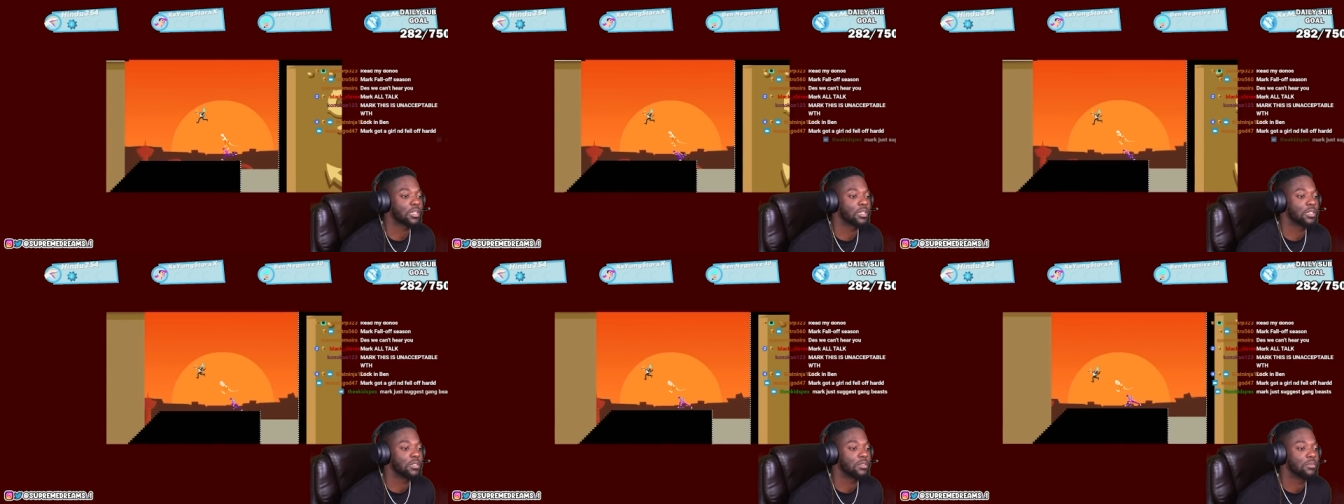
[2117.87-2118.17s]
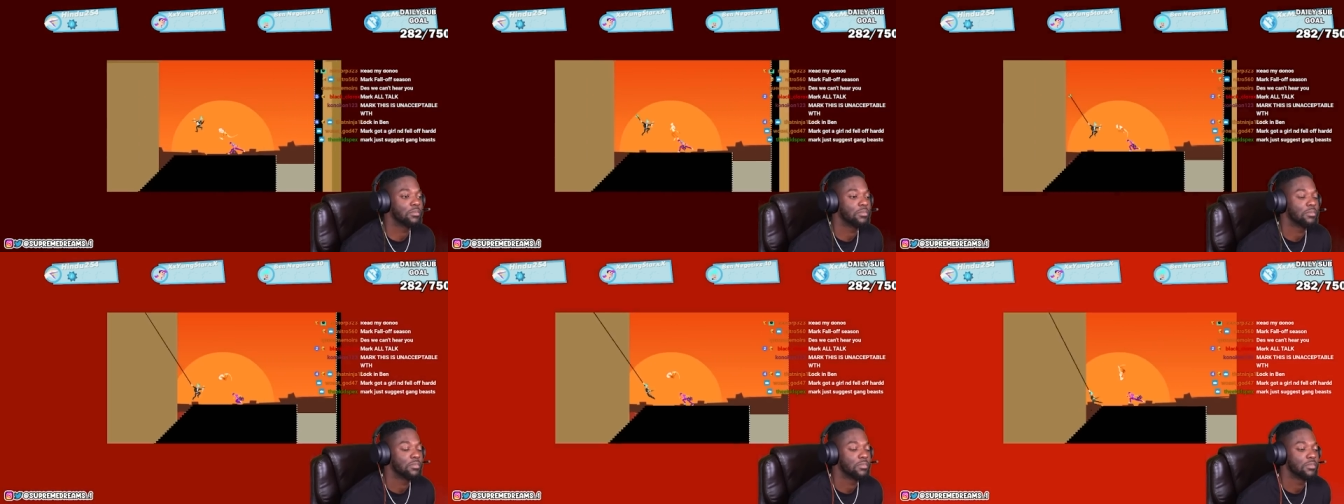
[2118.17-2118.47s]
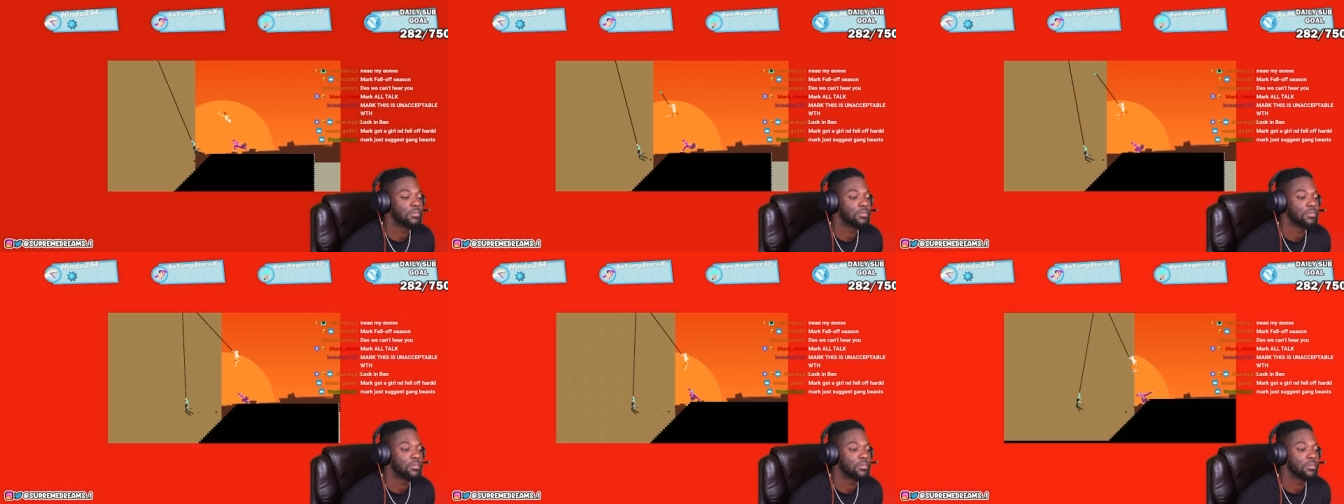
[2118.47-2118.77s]
up.
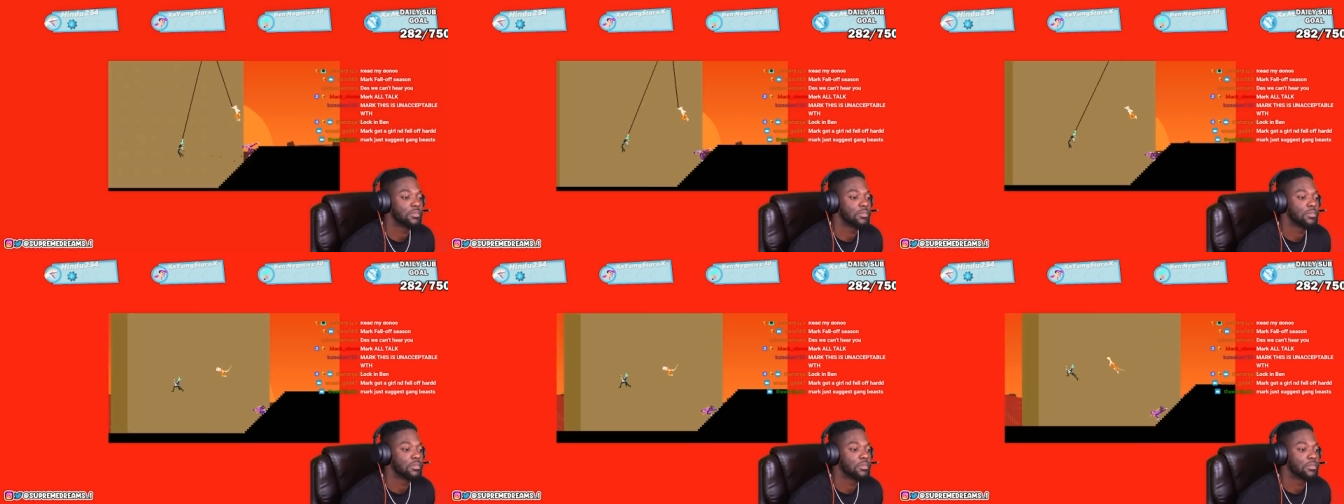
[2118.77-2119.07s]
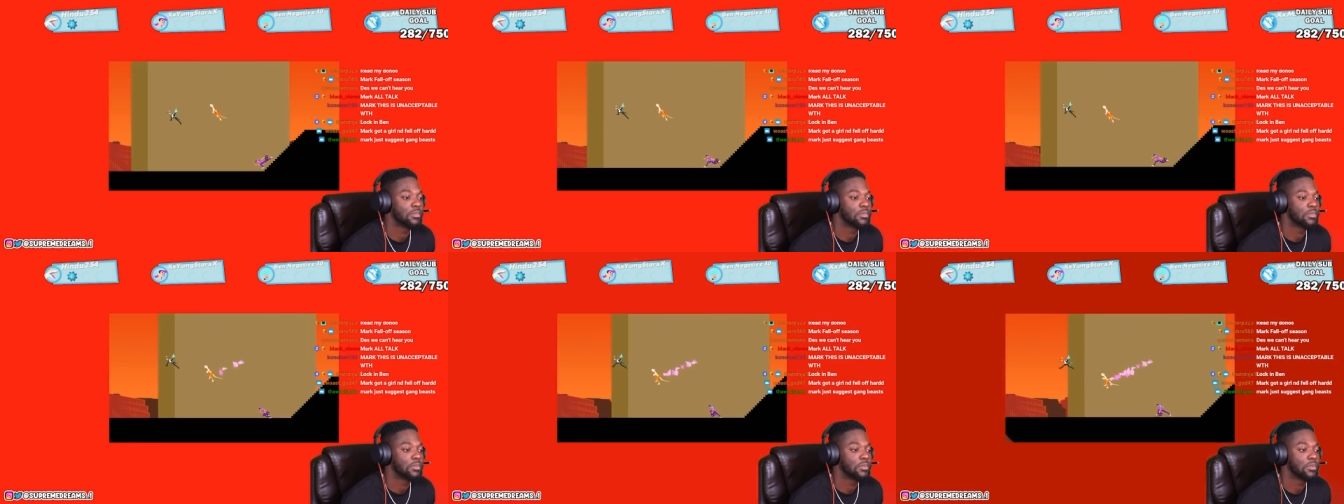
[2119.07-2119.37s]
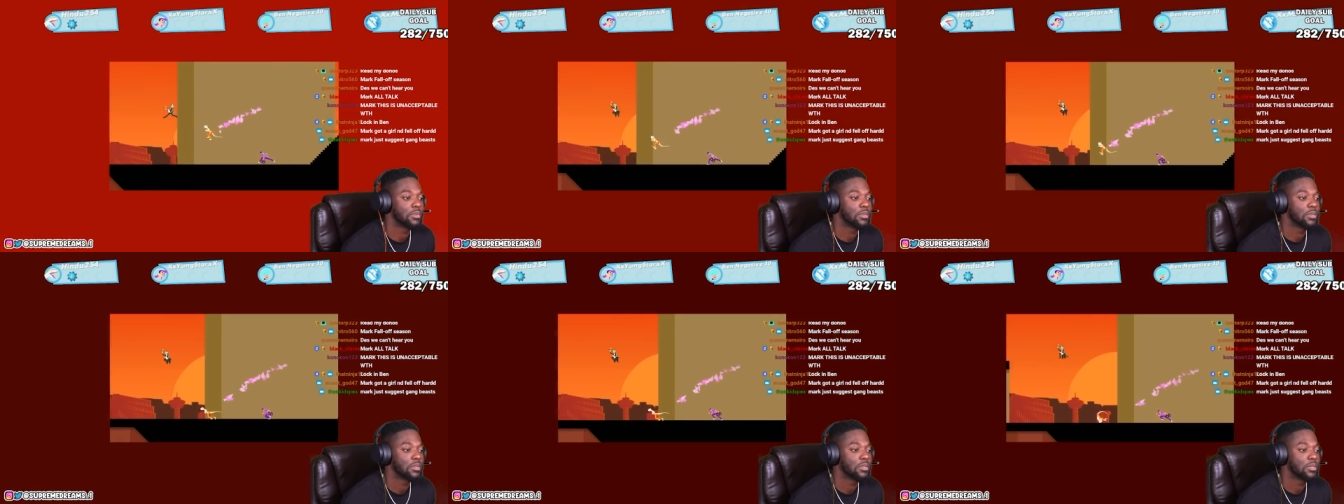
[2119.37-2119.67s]

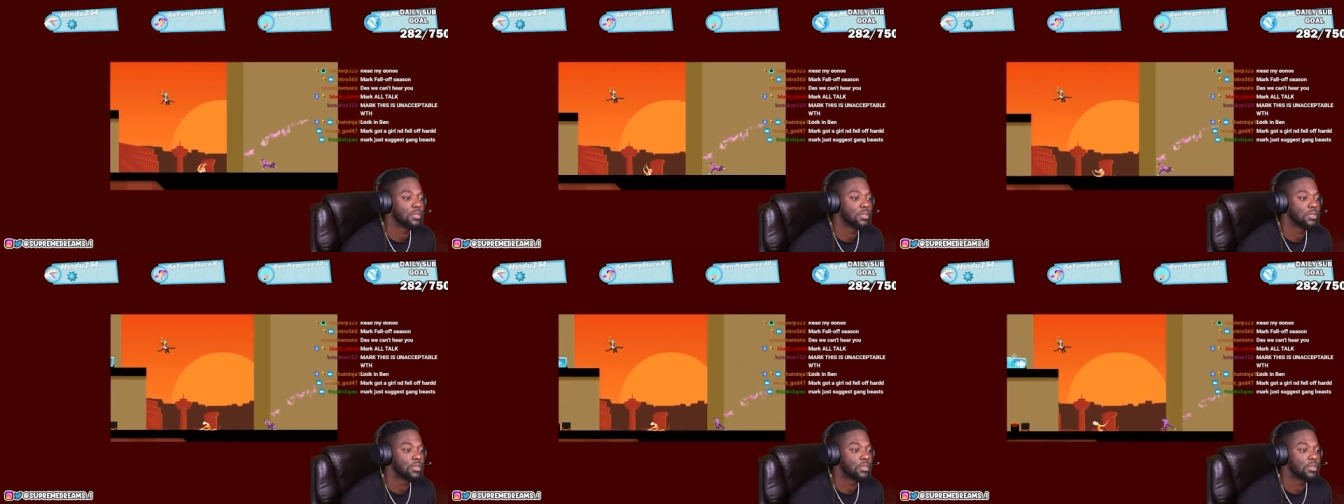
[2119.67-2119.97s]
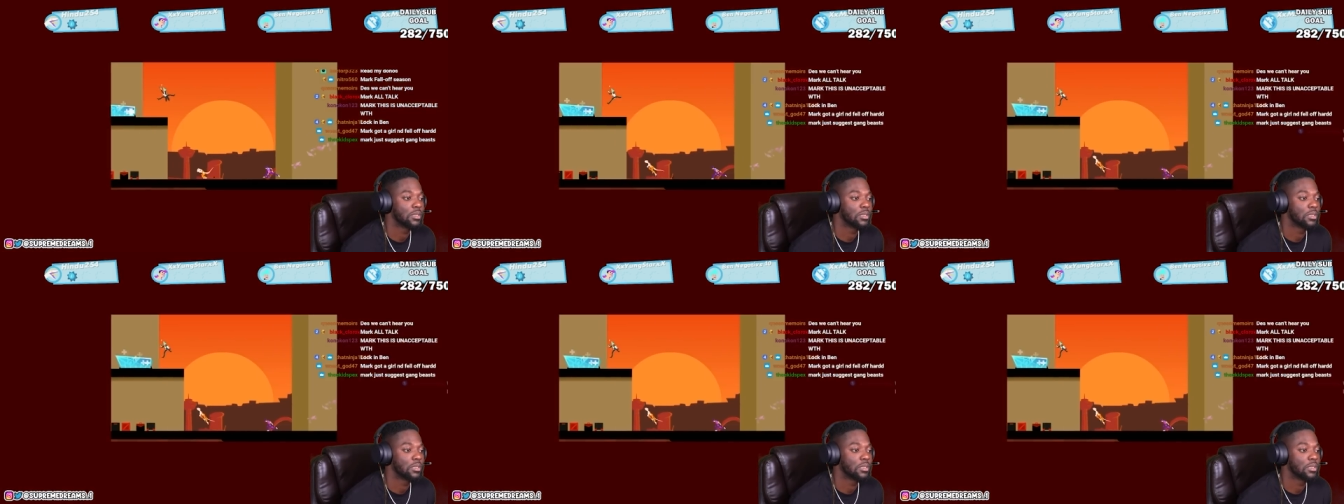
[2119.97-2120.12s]
I uh, can't